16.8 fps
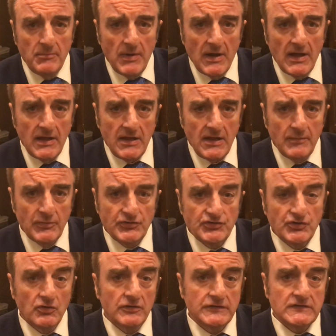By a
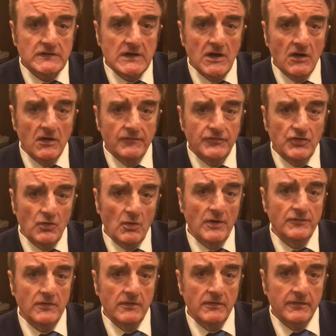majority of
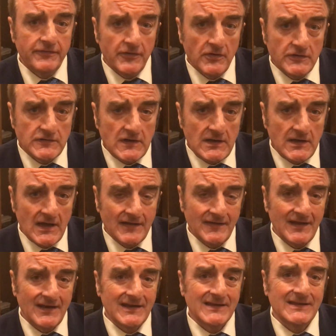230
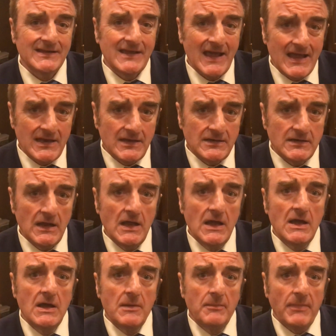and then again
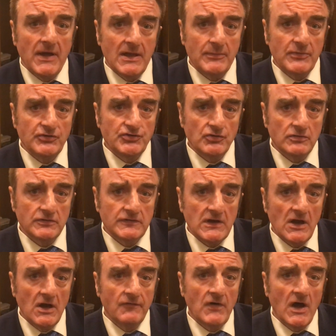by a
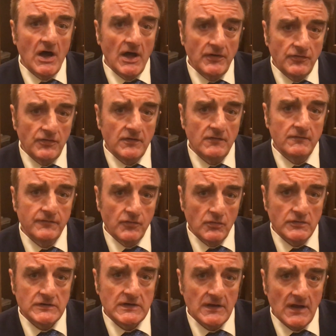majority of
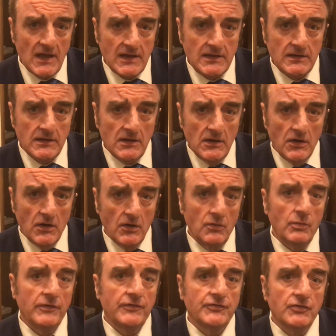149,
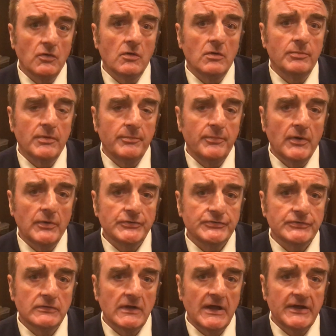her withdrawal
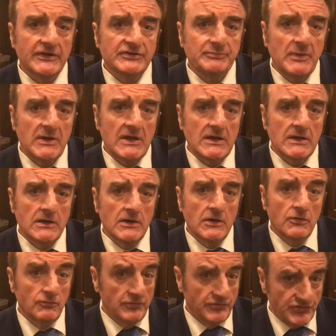proposal has been
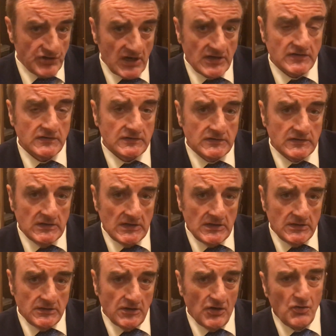rejected.
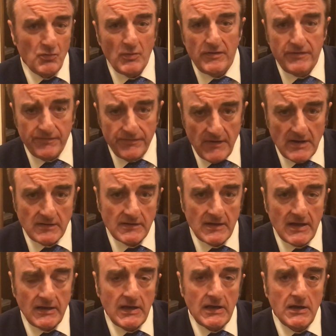Now you would think
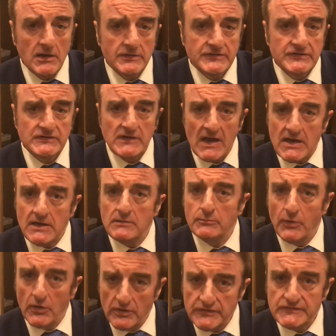that any
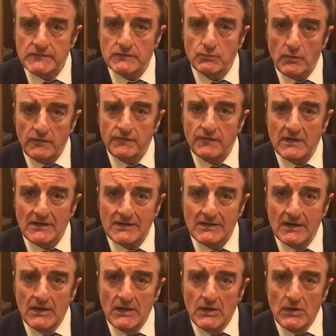sane person would
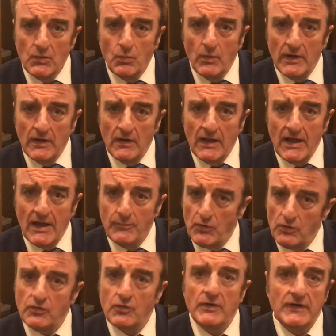think, well,
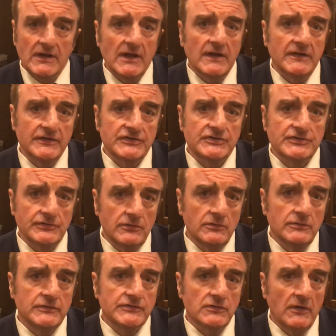I'm not going to get this
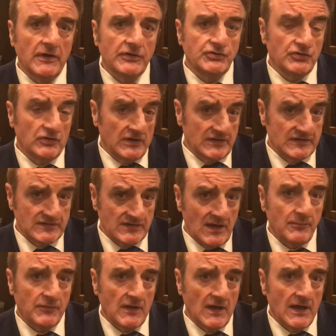through, so I should
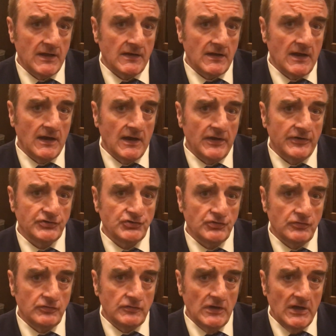accept that and I
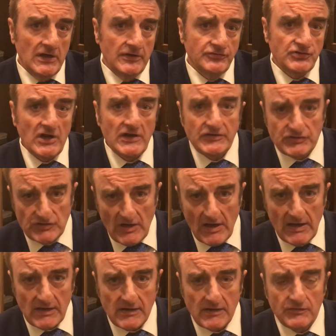should change
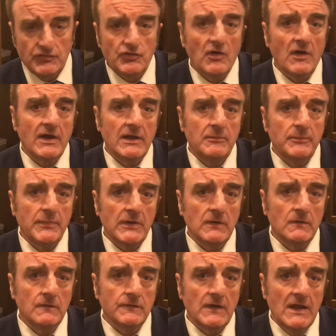tack and try and
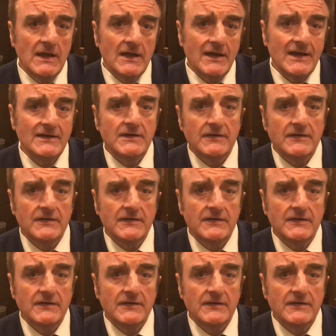build a